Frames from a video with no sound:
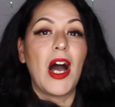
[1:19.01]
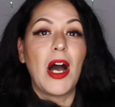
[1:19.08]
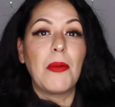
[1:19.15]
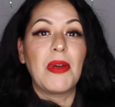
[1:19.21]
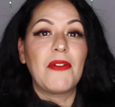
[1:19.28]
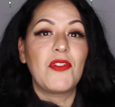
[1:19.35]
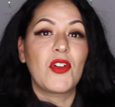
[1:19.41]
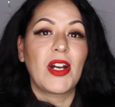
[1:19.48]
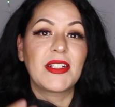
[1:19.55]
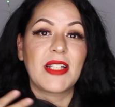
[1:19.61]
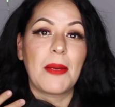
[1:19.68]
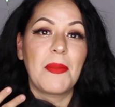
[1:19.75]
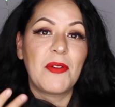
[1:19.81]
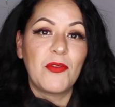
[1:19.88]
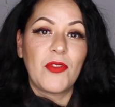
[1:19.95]
If you guys
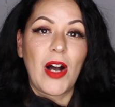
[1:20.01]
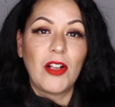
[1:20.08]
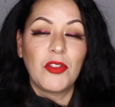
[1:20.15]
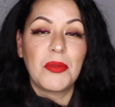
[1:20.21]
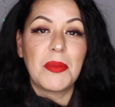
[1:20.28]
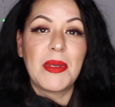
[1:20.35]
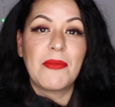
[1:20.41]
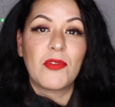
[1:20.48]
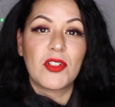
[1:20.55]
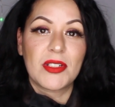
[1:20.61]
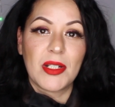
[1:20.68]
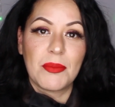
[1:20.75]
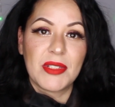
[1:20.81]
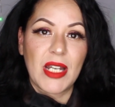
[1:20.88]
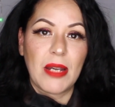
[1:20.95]
have been following me for
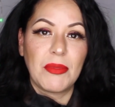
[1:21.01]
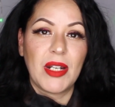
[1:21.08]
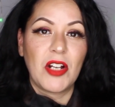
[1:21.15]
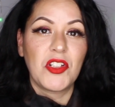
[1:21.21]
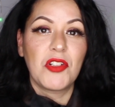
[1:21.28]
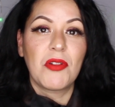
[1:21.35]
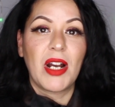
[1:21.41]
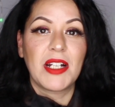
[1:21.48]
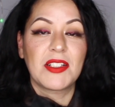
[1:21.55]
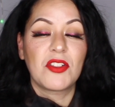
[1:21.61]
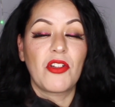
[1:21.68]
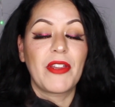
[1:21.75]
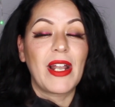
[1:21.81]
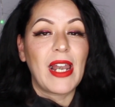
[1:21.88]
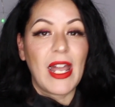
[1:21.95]
some time now, you guys
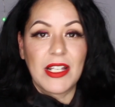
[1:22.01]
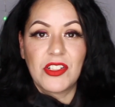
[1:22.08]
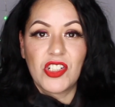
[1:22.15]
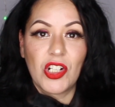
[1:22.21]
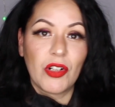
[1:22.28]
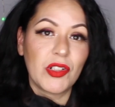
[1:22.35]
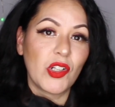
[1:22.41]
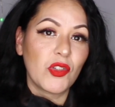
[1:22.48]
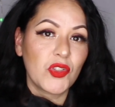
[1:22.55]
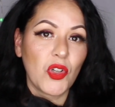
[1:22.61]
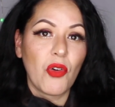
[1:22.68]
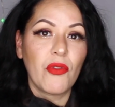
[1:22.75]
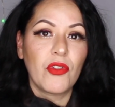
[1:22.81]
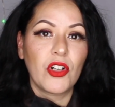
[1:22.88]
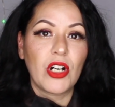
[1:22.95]
know that last year in
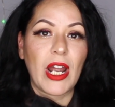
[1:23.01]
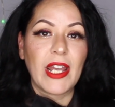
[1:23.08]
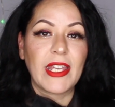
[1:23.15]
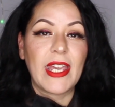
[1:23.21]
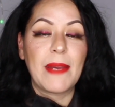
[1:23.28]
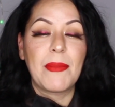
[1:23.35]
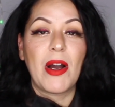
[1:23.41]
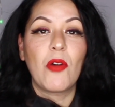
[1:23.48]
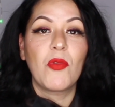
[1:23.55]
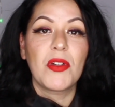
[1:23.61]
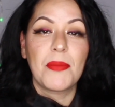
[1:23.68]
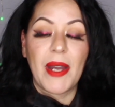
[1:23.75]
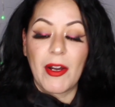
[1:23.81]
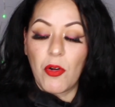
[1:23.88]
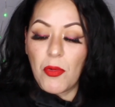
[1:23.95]
October I came out with
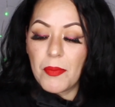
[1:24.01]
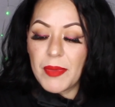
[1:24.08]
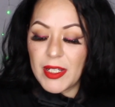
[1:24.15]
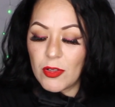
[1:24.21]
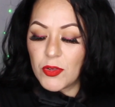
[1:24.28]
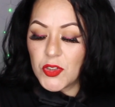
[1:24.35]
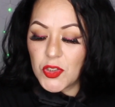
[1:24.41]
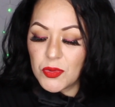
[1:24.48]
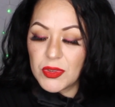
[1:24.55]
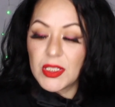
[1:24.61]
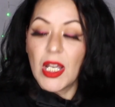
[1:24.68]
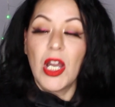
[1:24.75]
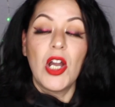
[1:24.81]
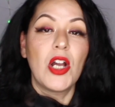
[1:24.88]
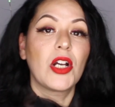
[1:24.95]
my own Beetlejuice
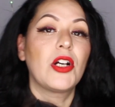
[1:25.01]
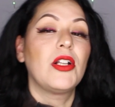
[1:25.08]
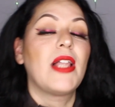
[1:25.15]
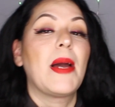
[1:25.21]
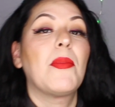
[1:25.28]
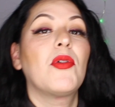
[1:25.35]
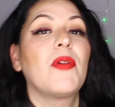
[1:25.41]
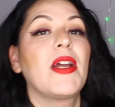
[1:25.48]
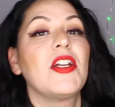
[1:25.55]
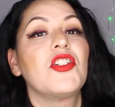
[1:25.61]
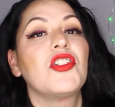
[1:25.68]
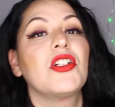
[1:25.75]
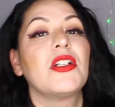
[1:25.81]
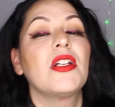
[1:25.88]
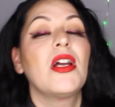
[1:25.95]

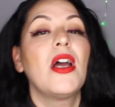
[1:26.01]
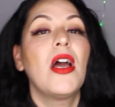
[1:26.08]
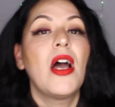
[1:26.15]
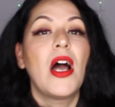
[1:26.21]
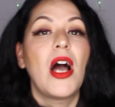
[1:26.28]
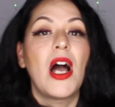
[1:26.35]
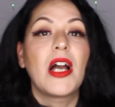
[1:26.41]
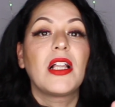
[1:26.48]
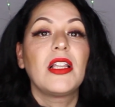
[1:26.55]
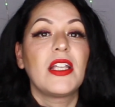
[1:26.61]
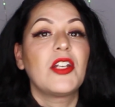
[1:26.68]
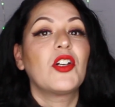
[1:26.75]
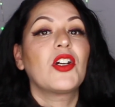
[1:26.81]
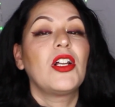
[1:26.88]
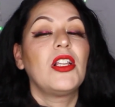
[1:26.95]
collaboration,
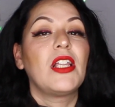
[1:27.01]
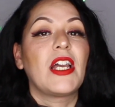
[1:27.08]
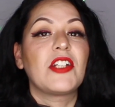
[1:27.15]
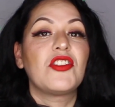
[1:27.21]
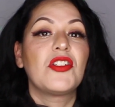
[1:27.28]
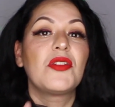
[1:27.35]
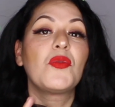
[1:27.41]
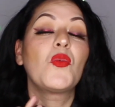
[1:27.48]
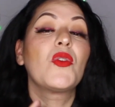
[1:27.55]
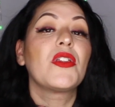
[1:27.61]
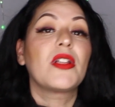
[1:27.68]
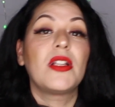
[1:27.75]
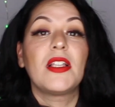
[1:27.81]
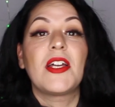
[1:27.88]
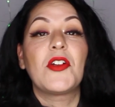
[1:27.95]
glitter collection
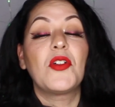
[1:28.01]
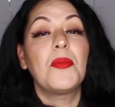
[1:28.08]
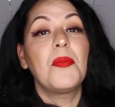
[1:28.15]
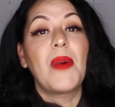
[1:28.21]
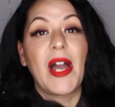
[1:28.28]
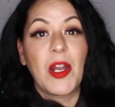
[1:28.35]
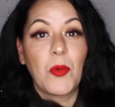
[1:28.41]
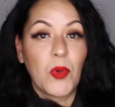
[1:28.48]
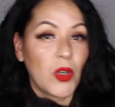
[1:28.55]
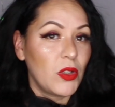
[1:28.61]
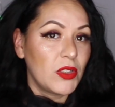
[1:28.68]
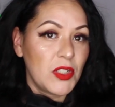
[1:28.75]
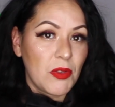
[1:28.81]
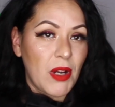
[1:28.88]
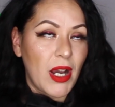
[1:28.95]
with Glitter My
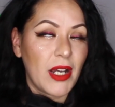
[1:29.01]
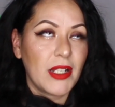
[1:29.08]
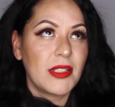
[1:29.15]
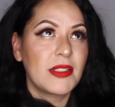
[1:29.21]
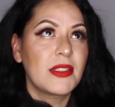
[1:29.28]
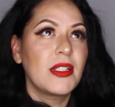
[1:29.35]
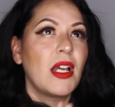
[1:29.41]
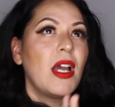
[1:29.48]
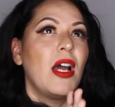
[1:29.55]
World, you guys.